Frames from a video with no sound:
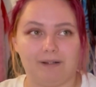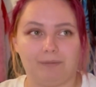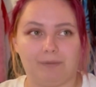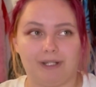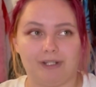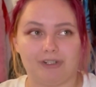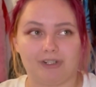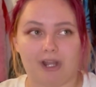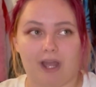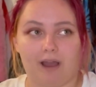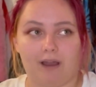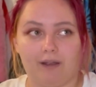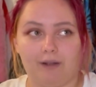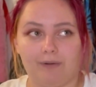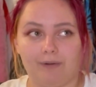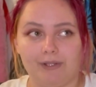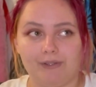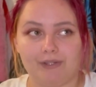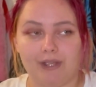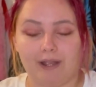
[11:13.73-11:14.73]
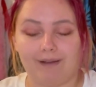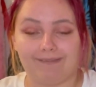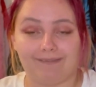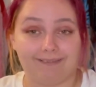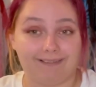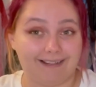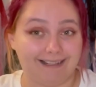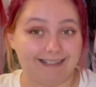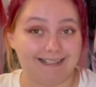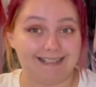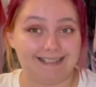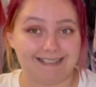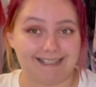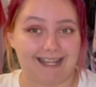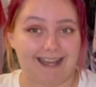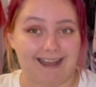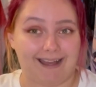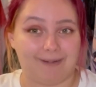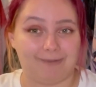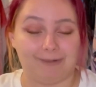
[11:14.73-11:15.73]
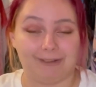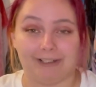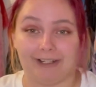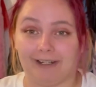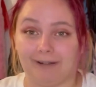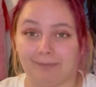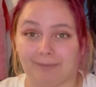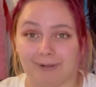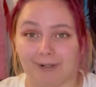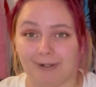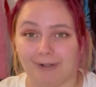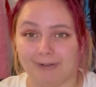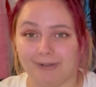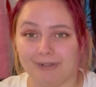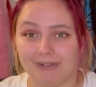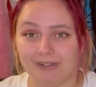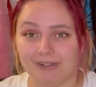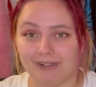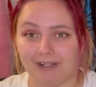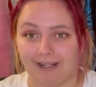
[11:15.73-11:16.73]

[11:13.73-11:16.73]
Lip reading: which I always get really scared when I approach